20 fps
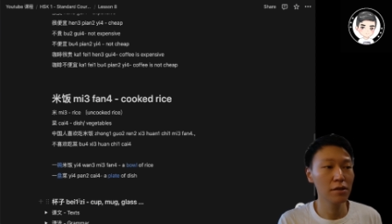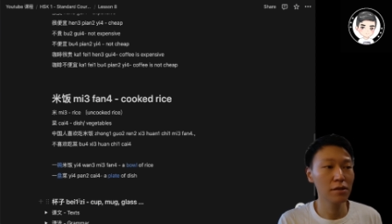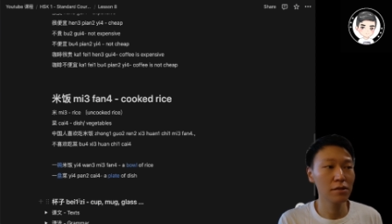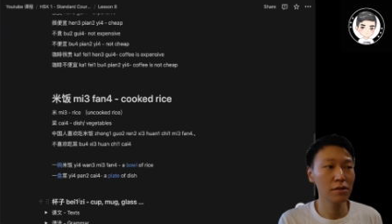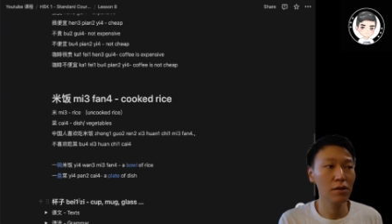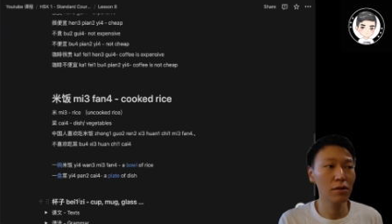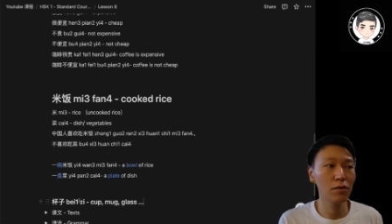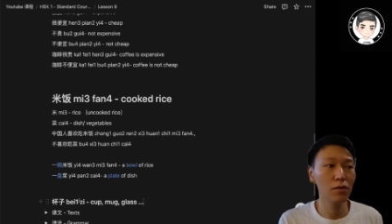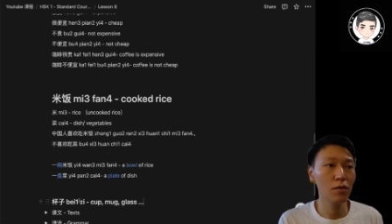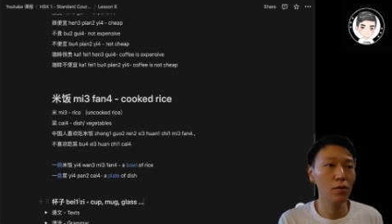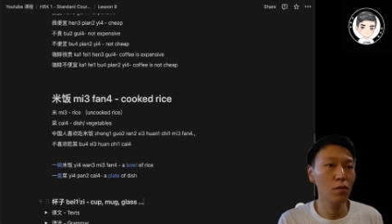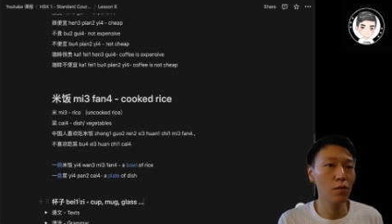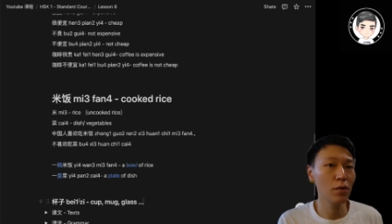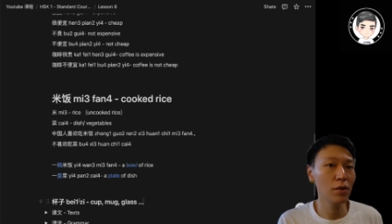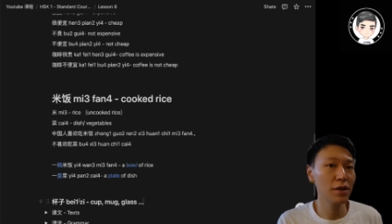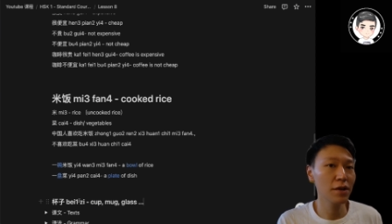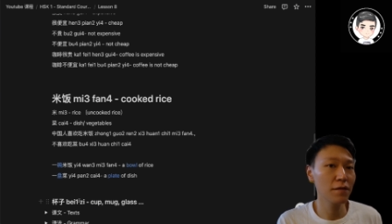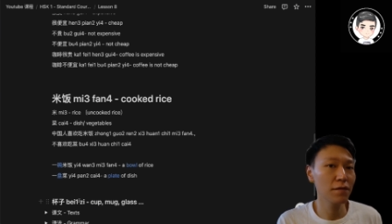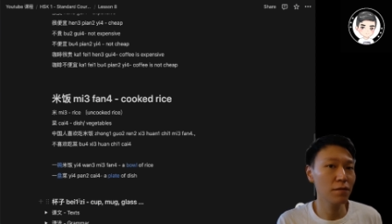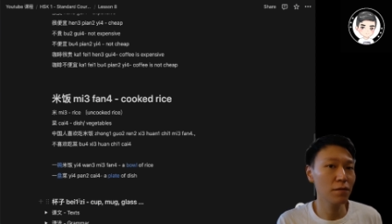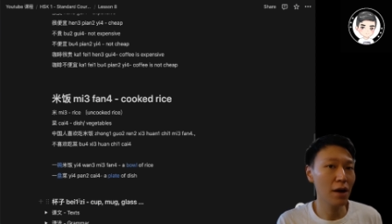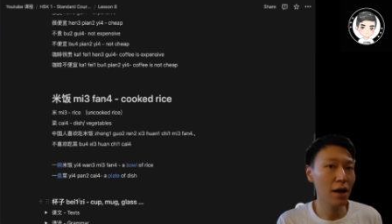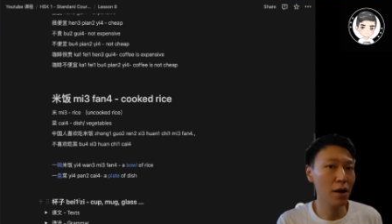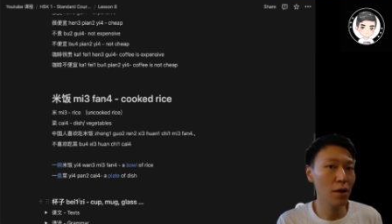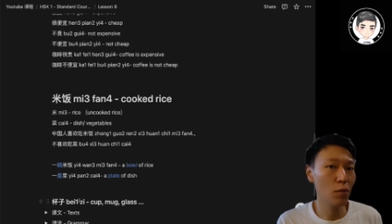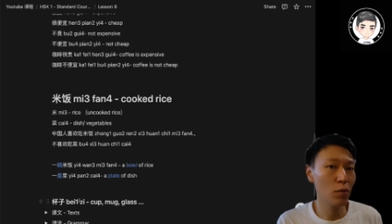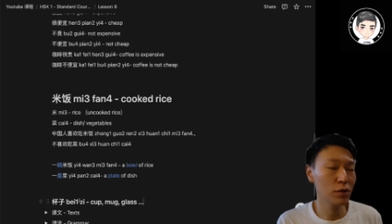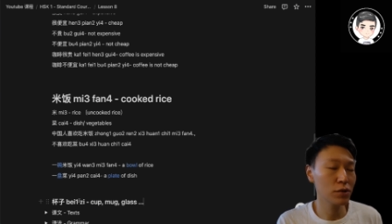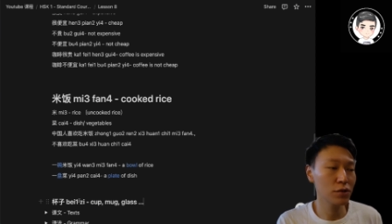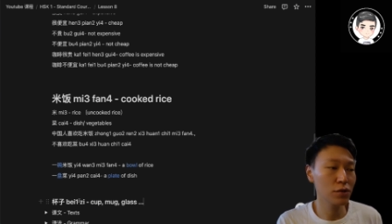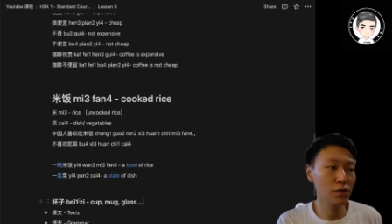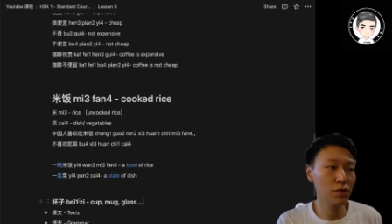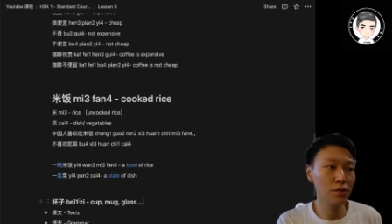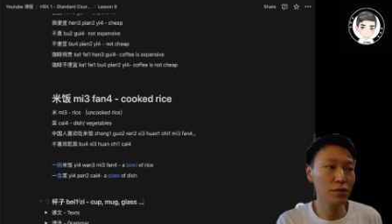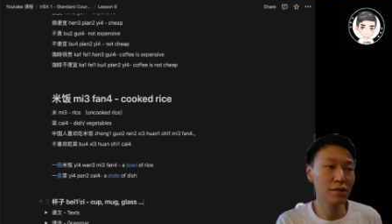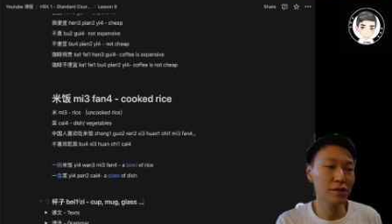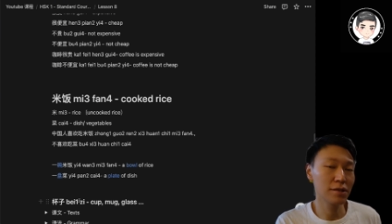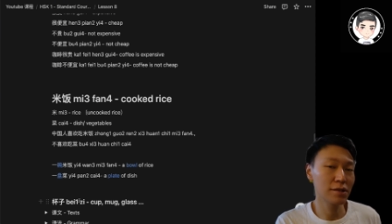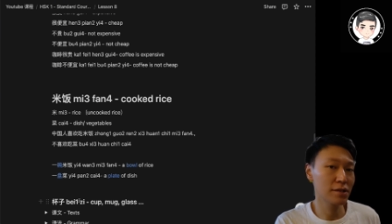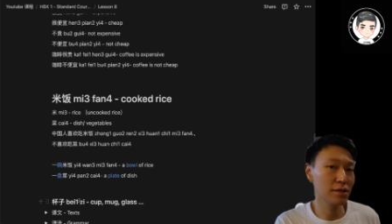So what if I want to
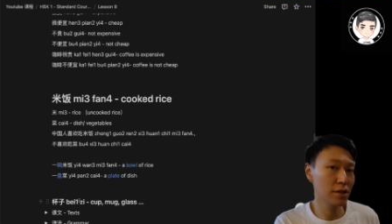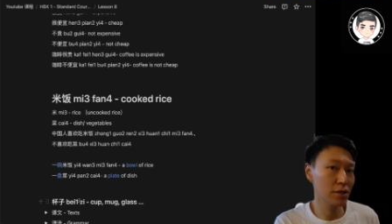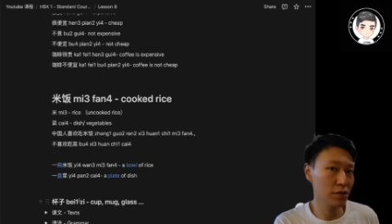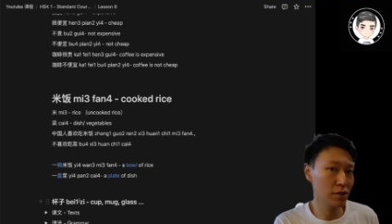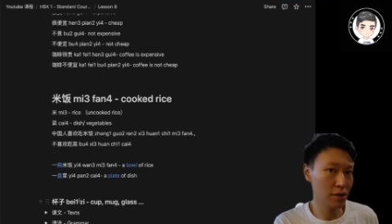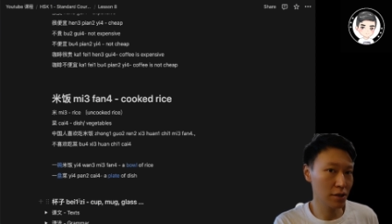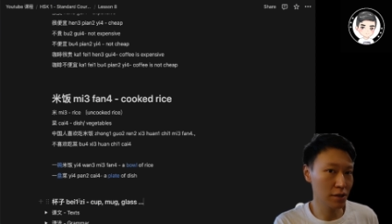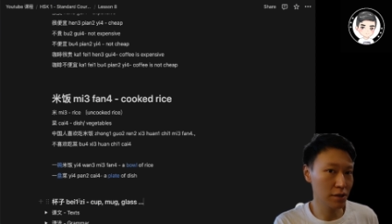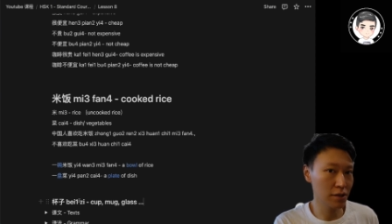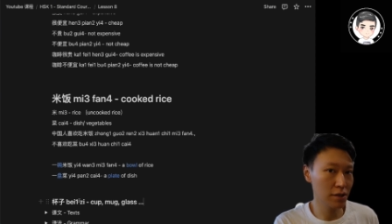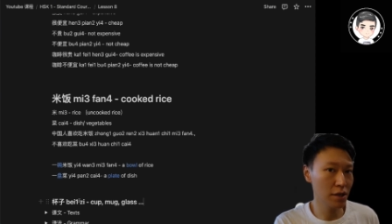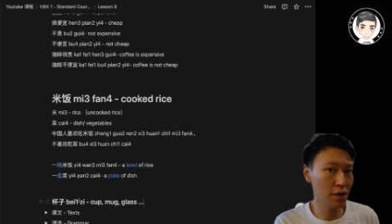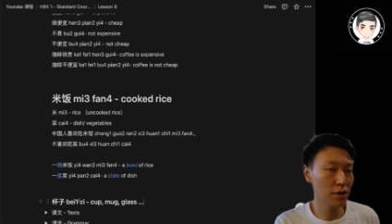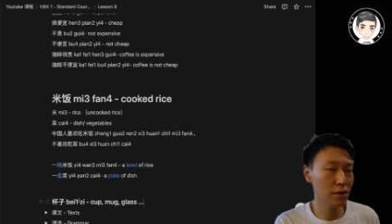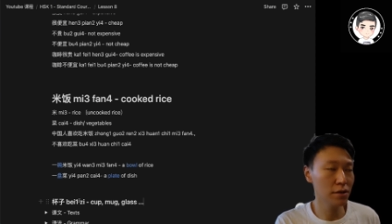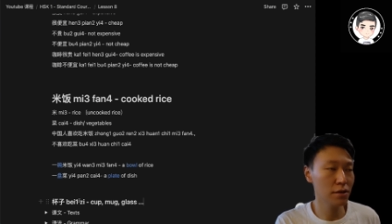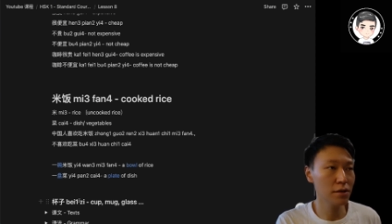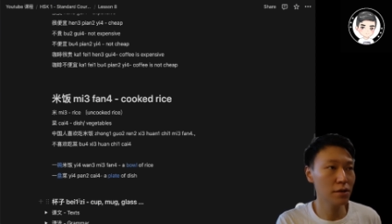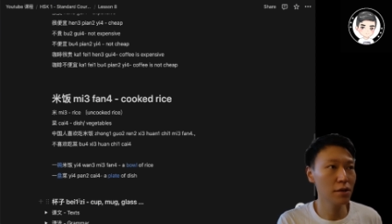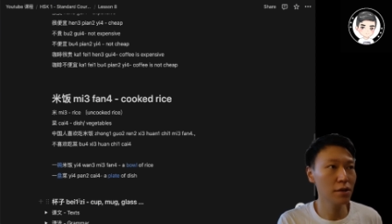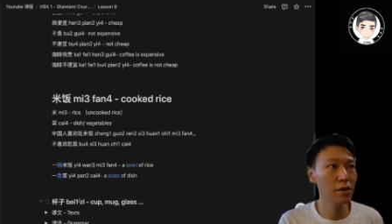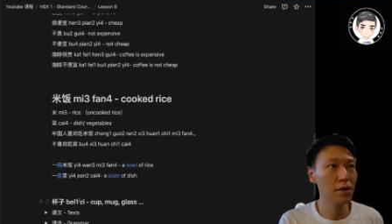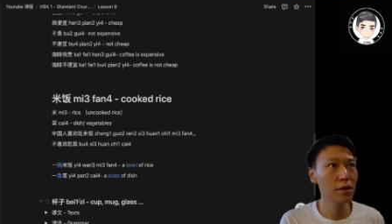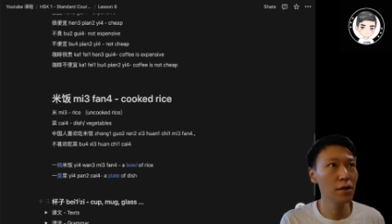use such a container